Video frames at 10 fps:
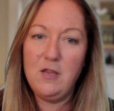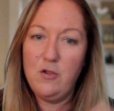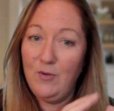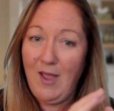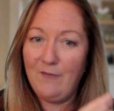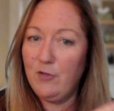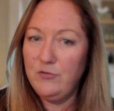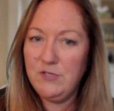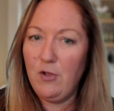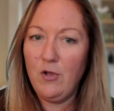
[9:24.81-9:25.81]
You would have
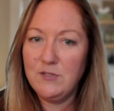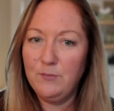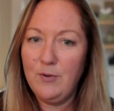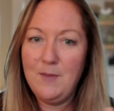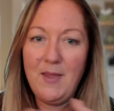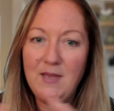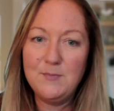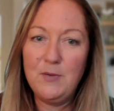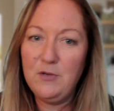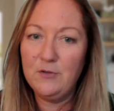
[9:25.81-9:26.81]
closing costs and prepaids,
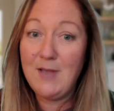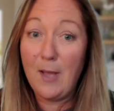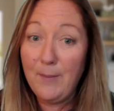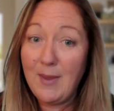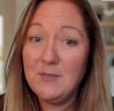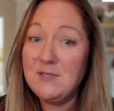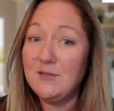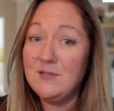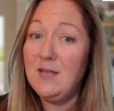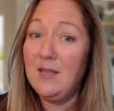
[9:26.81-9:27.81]
but your down payment's now
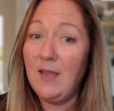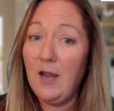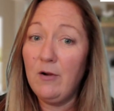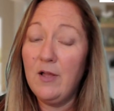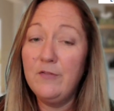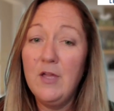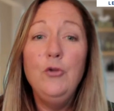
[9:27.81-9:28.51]
taken care of.